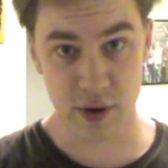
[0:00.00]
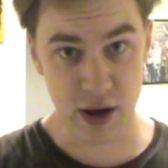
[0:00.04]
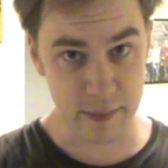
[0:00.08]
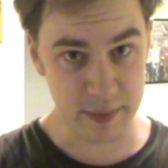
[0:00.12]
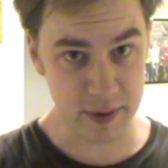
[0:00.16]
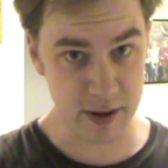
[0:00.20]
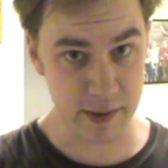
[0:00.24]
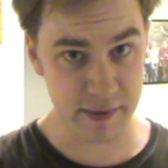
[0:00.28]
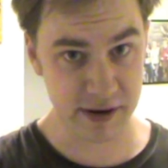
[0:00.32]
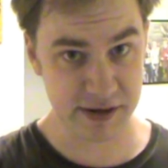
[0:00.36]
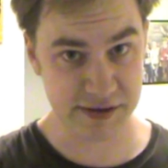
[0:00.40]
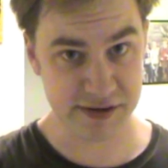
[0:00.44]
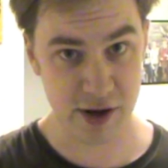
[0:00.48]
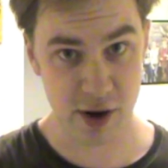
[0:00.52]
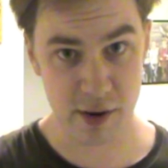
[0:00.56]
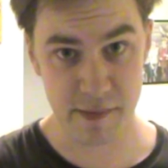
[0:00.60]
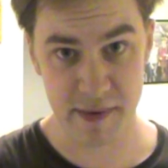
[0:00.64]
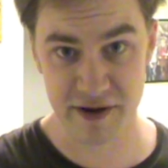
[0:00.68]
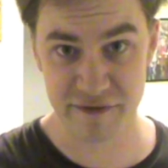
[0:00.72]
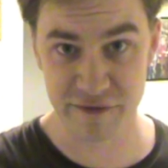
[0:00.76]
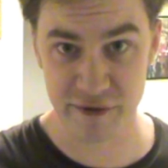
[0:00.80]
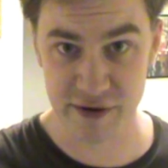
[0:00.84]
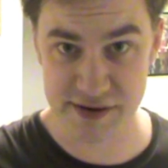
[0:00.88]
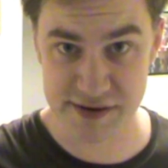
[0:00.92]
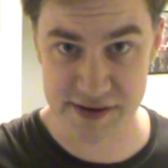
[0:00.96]
a couple of months ago,
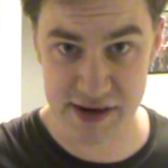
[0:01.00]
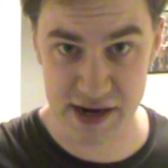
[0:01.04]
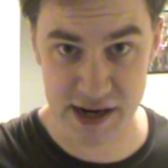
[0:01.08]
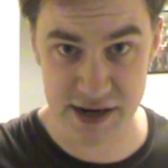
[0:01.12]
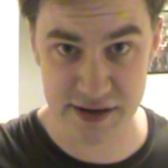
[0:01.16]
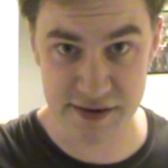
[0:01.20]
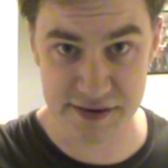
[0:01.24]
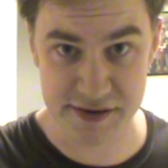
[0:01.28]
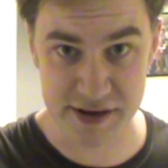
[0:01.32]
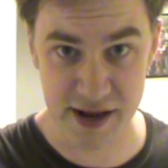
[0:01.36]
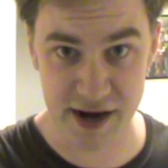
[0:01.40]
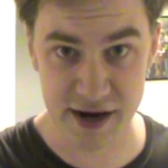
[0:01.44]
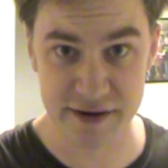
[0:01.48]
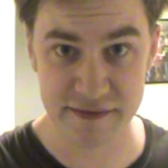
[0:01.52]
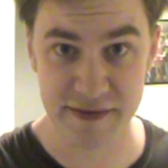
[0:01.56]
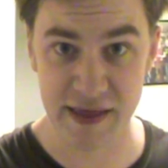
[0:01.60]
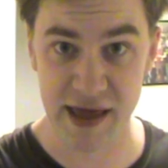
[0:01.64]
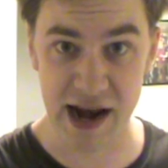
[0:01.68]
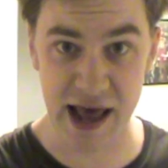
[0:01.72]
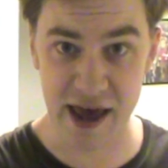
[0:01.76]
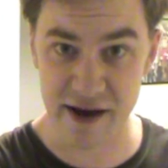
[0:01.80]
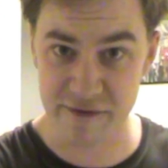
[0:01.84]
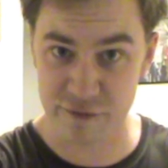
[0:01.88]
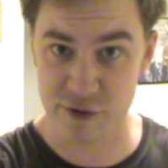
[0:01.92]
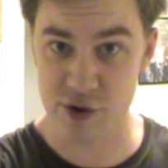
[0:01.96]
my friends and I decided
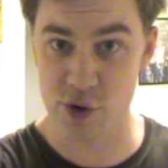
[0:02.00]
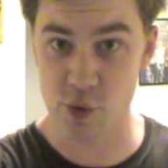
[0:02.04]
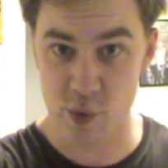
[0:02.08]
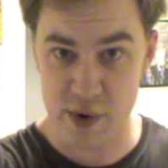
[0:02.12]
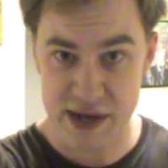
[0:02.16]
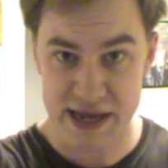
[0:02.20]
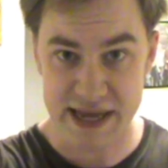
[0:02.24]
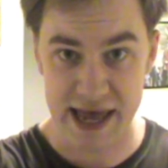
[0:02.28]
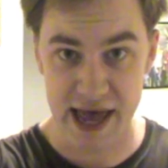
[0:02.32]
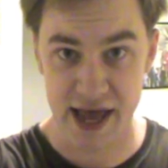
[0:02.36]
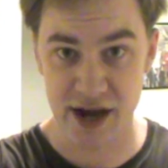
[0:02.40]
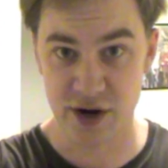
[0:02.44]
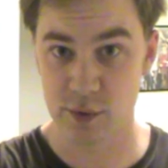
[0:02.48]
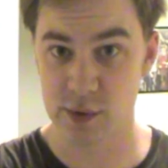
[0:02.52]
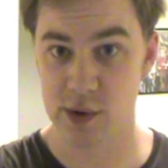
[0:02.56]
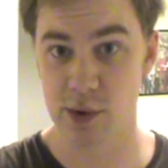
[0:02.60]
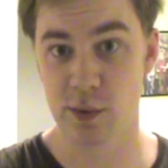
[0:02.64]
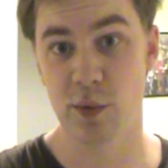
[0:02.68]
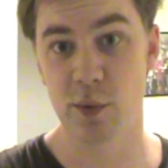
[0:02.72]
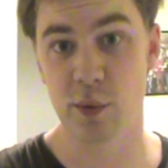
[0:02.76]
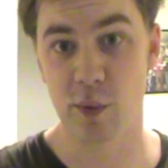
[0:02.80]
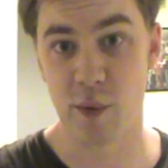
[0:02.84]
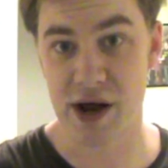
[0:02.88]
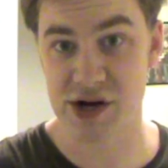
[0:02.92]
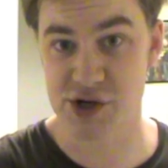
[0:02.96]
that every weekend we
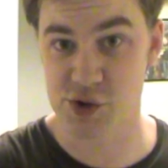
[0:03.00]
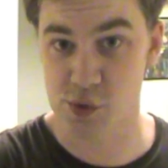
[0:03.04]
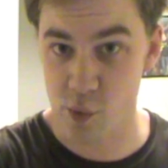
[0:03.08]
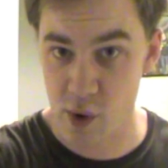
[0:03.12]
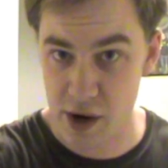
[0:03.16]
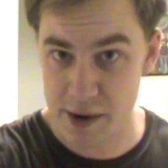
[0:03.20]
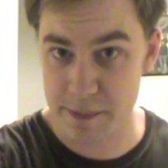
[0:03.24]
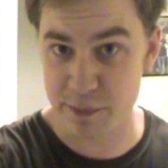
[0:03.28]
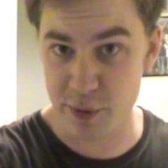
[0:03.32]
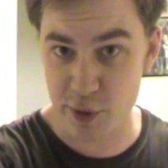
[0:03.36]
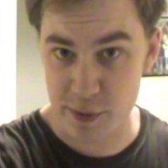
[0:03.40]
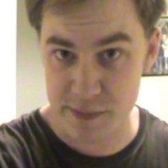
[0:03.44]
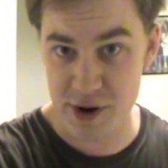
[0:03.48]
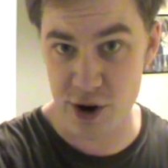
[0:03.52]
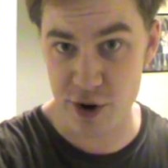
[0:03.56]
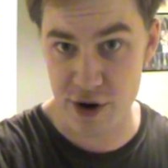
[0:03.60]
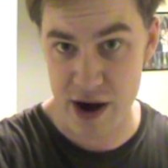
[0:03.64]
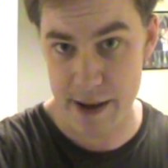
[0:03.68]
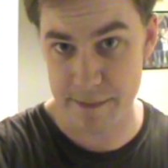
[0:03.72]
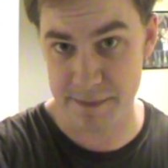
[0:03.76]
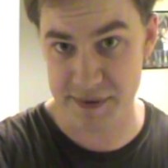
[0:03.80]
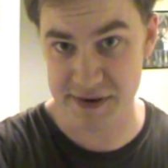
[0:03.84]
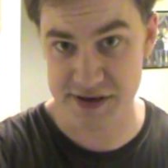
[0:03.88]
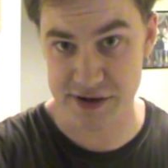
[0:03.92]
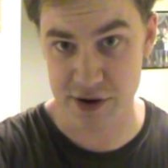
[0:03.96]
would watch one premiere
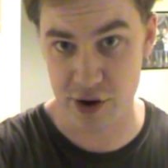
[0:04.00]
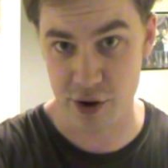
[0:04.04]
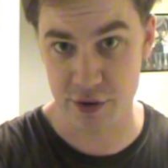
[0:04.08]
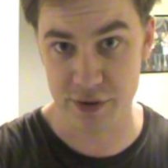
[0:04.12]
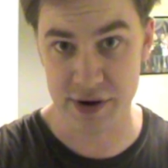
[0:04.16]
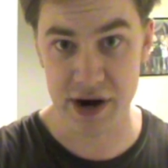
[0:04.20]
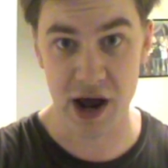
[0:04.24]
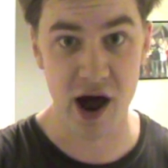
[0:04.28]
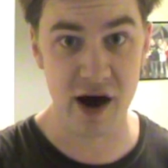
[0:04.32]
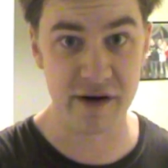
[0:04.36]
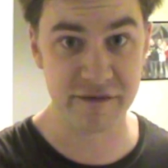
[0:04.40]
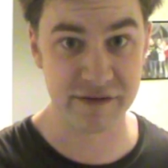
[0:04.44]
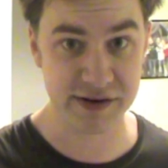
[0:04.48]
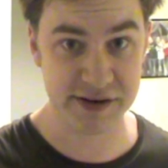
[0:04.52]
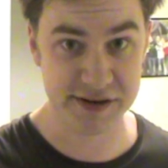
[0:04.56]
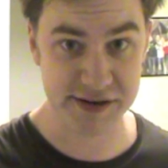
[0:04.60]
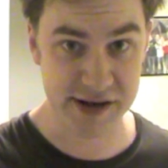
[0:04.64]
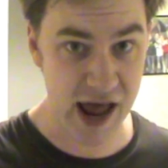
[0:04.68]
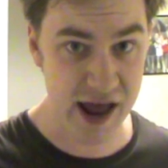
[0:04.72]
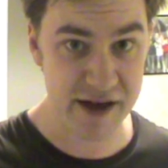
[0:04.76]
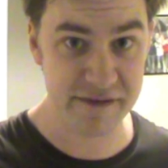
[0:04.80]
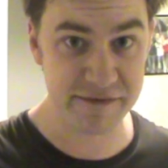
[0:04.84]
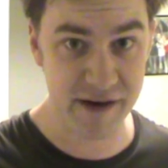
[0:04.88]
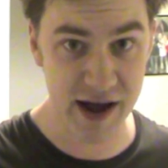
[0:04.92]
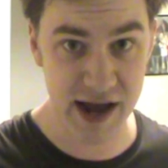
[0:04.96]
episode of a
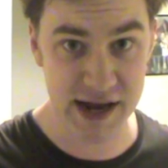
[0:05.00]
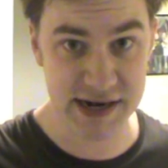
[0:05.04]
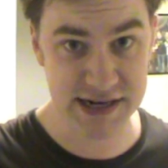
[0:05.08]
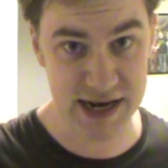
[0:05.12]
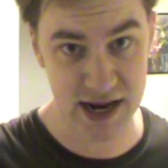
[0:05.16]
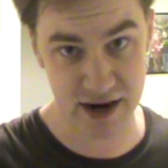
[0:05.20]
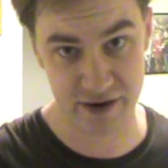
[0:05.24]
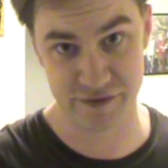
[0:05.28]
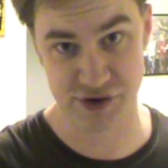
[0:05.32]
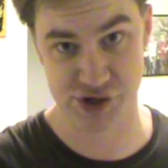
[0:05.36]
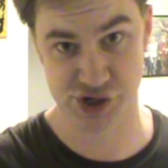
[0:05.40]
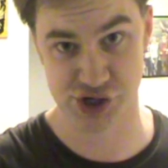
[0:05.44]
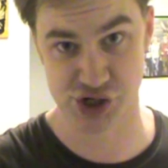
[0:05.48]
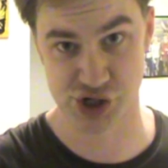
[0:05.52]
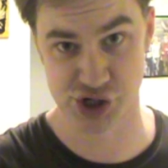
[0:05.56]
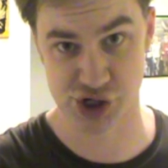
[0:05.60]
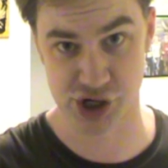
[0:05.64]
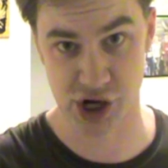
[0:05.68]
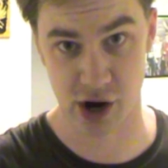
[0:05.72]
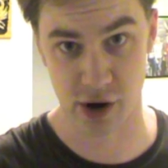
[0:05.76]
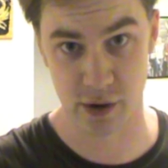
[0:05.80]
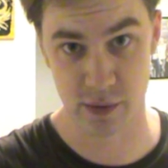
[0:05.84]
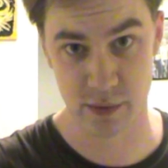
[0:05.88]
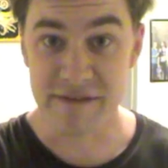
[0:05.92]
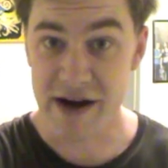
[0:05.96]
sci-fi television show.